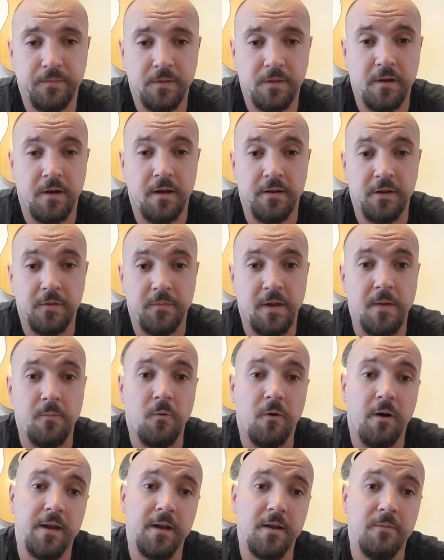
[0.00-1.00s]
I'll explain
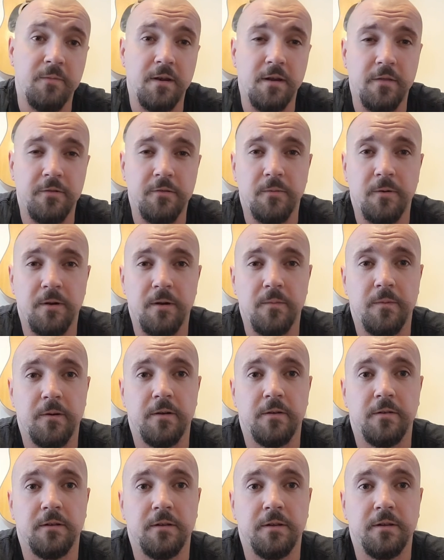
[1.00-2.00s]
why in a minute through my own
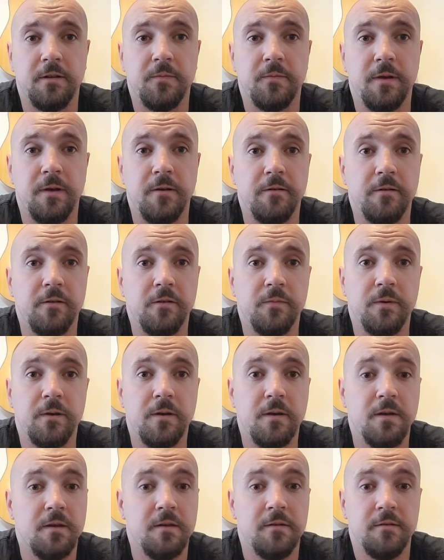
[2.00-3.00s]
personal experience,
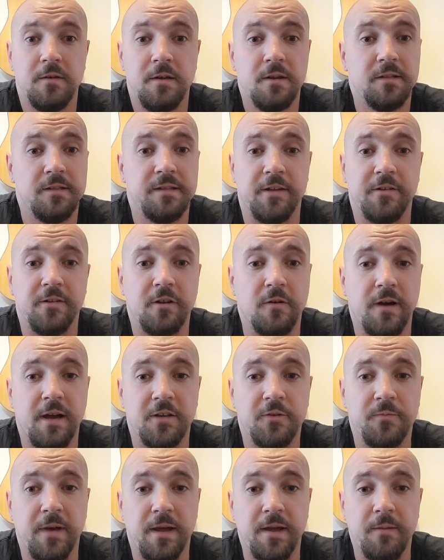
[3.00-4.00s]
but Tesco
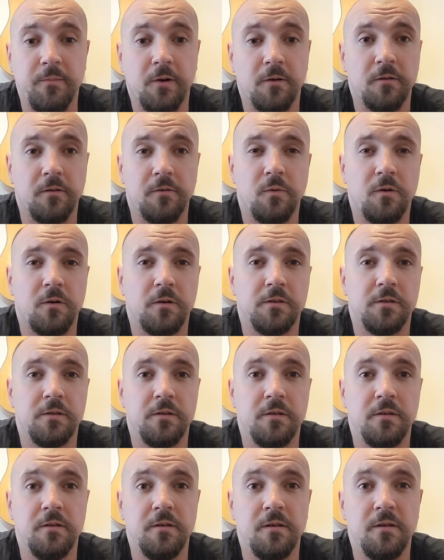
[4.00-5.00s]
Ashbeck bottled water,
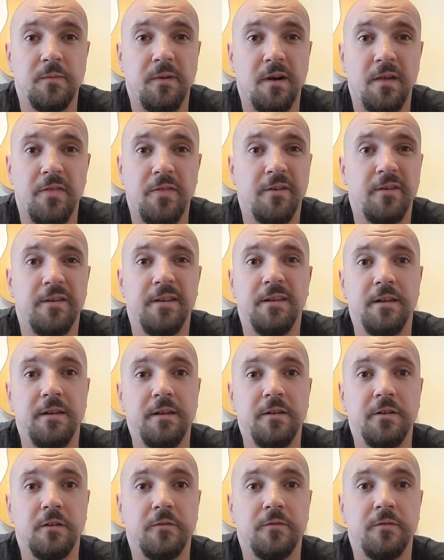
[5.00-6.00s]
you can buy 30
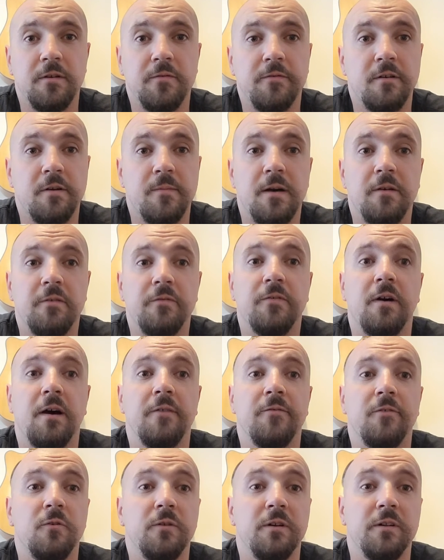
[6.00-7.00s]
litres of it for about
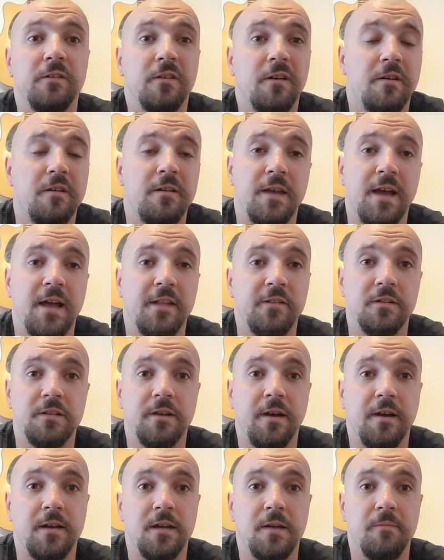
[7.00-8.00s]
£5, so it only adds a
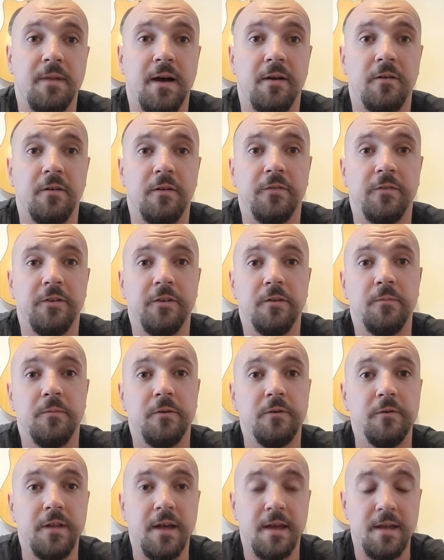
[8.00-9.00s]
tiny amount onto your
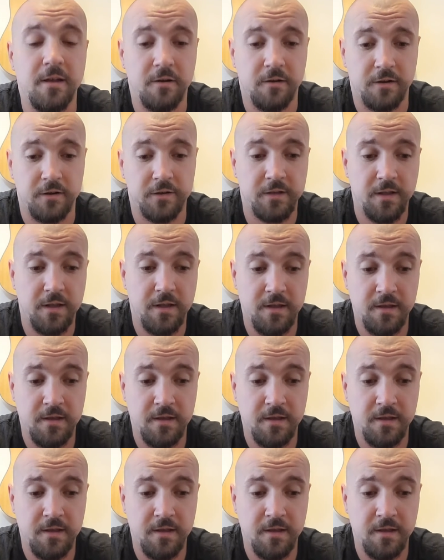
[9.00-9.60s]
brew day cost.